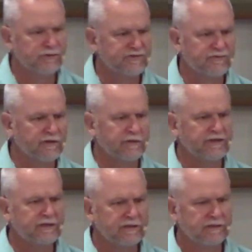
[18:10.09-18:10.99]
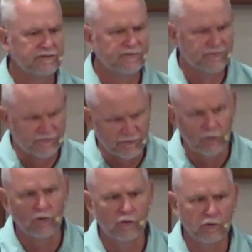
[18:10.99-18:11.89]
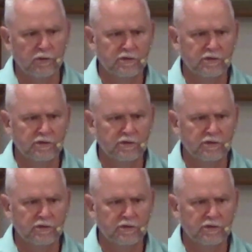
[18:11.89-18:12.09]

his very soul.